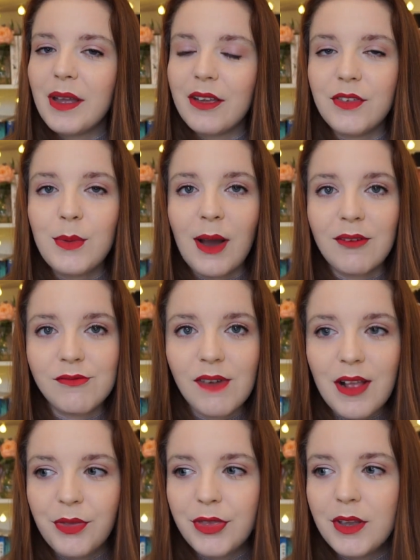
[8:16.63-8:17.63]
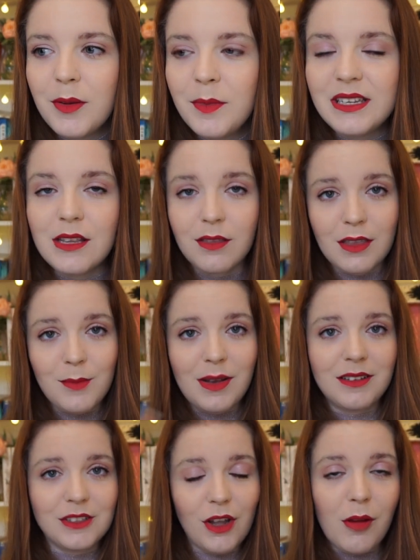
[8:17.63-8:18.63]
If you have read them, do you think my
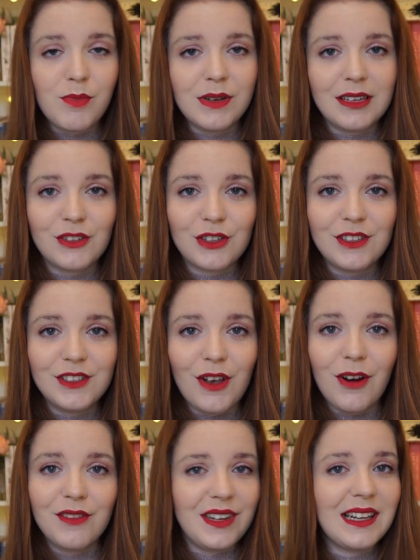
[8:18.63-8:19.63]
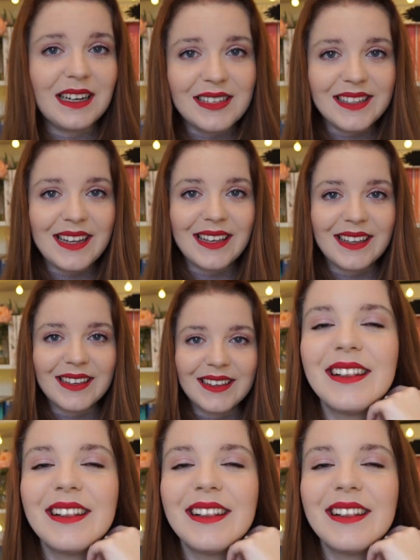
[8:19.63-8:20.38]
star predictions are realistic?